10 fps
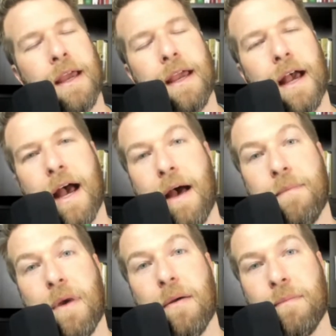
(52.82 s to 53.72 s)

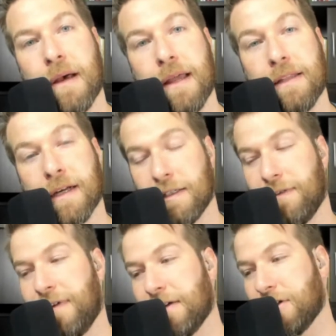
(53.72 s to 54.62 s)
Um, but Doctor
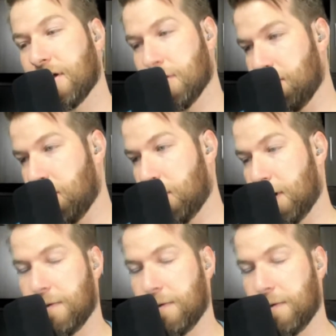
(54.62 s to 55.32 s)
Fauci, you're a moron.